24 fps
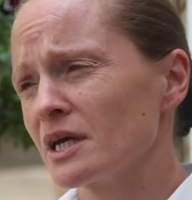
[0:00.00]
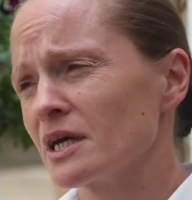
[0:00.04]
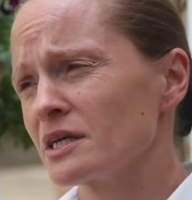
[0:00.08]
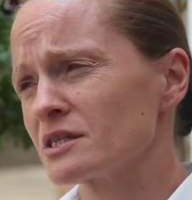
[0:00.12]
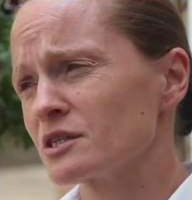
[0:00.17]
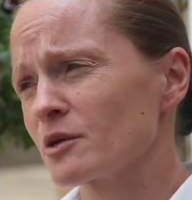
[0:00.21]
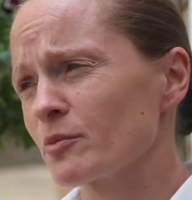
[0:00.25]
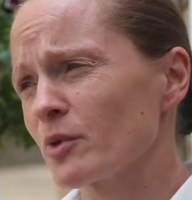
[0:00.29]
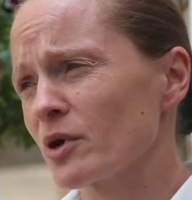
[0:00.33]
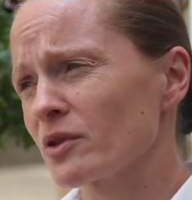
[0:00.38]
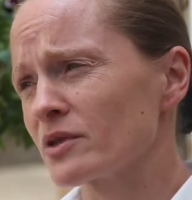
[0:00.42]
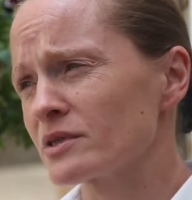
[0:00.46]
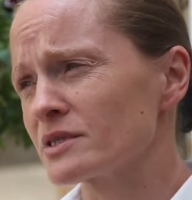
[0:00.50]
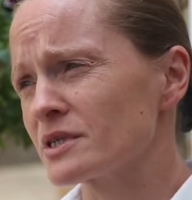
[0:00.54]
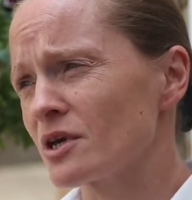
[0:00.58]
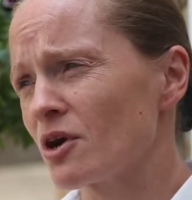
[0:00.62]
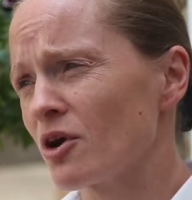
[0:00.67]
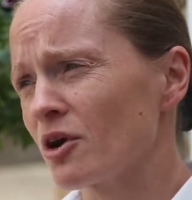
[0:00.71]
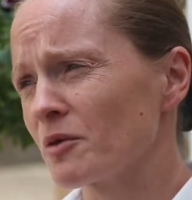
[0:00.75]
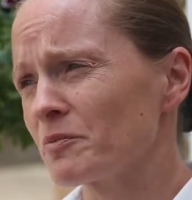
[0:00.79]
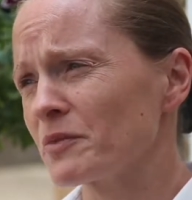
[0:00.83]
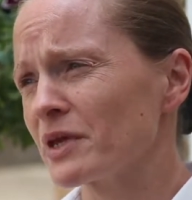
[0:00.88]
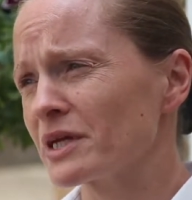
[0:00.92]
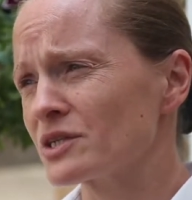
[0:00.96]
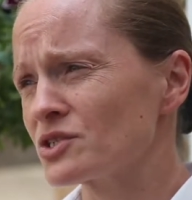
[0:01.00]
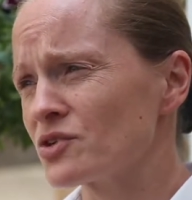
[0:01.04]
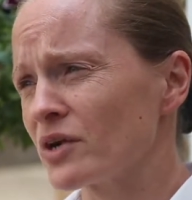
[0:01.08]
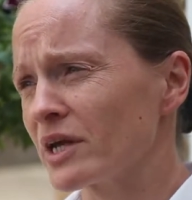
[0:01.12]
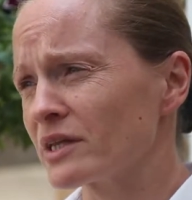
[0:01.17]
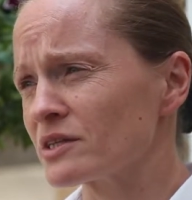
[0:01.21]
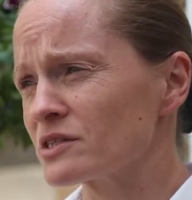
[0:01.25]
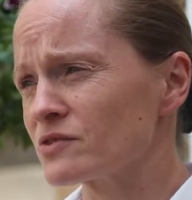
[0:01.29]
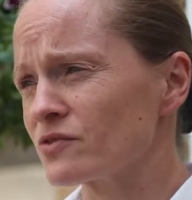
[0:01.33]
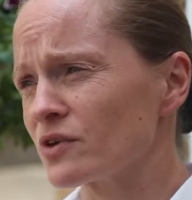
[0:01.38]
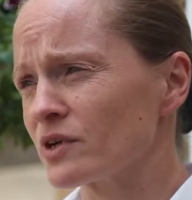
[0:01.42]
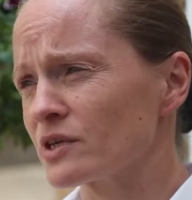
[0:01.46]
So by the time they
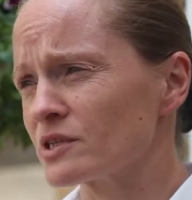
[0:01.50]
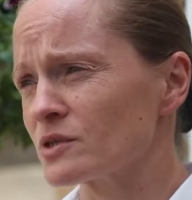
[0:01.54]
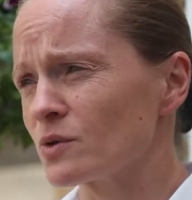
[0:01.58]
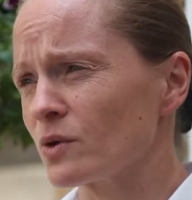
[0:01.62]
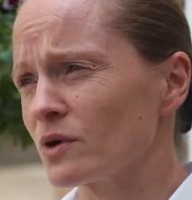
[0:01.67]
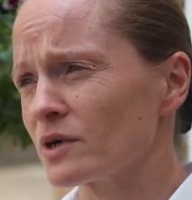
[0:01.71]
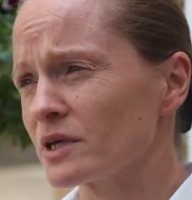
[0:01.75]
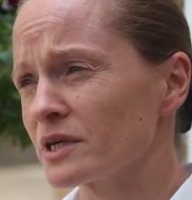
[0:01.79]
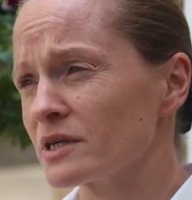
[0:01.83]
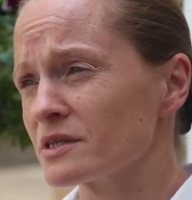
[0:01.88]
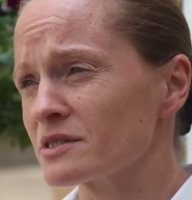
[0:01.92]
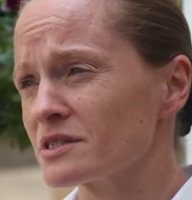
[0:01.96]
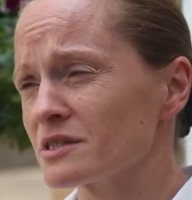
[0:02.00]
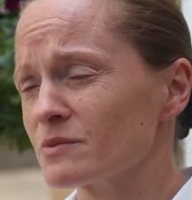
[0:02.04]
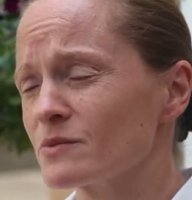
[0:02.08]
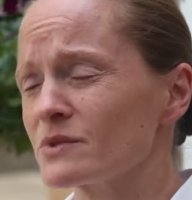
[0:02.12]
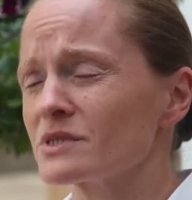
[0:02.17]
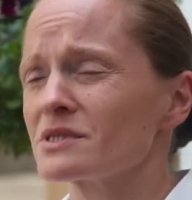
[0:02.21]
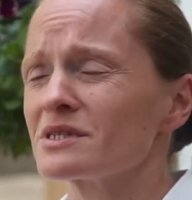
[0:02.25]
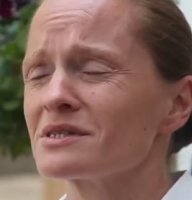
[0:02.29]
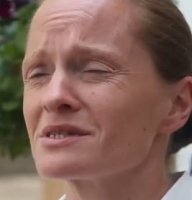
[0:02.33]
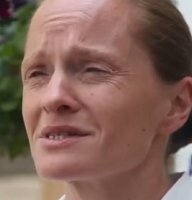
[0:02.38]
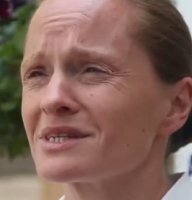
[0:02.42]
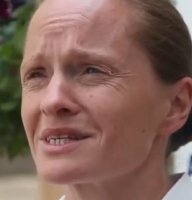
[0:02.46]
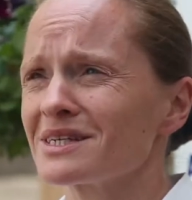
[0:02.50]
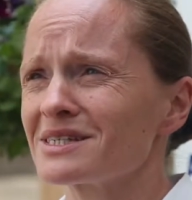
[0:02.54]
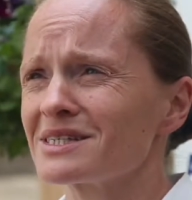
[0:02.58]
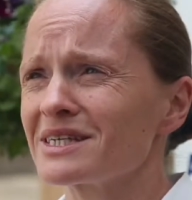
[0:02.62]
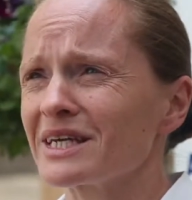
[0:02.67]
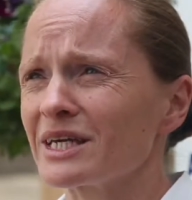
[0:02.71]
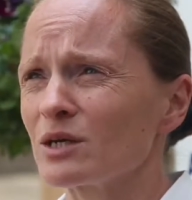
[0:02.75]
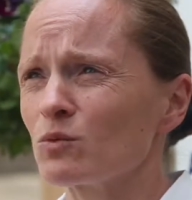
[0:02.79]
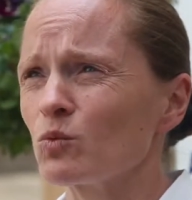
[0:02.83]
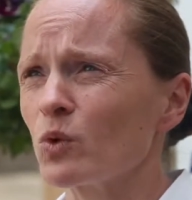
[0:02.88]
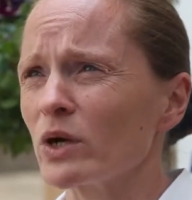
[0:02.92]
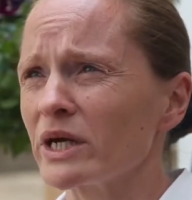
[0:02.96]
transfer to our customers at
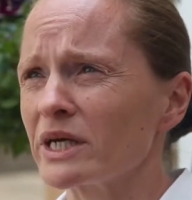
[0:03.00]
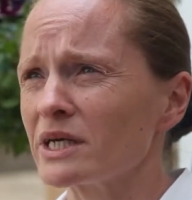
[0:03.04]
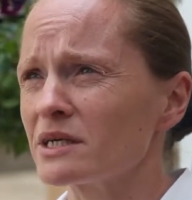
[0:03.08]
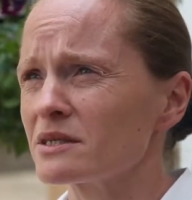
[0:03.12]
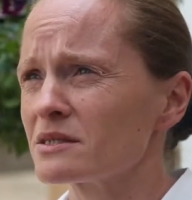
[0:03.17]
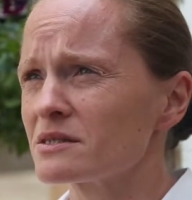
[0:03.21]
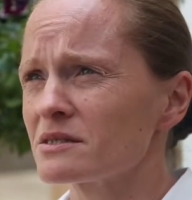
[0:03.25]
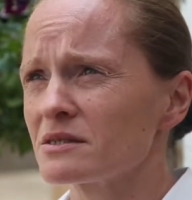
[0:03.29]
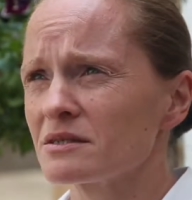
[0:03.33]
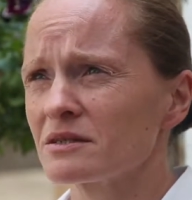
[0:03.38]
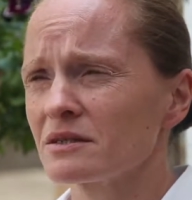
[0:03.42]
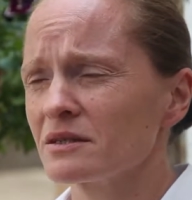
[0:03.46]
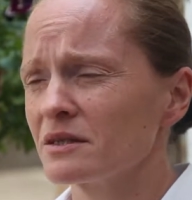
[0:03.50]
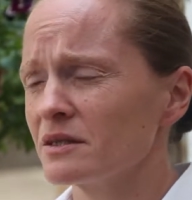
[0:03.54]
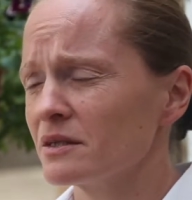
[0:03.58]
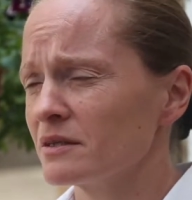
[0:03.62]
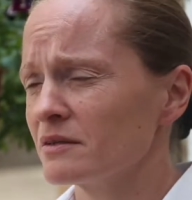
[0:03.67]
16 weeks,